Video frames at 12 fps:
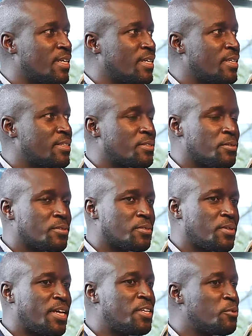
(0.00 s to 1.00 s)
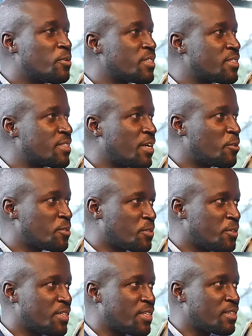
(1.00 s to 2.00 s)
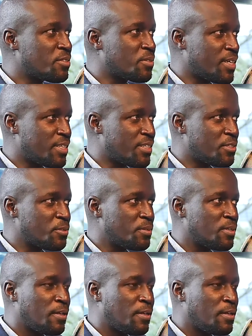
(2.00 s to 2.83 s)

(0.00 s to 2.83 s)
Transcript: So I knew what I was going to get into.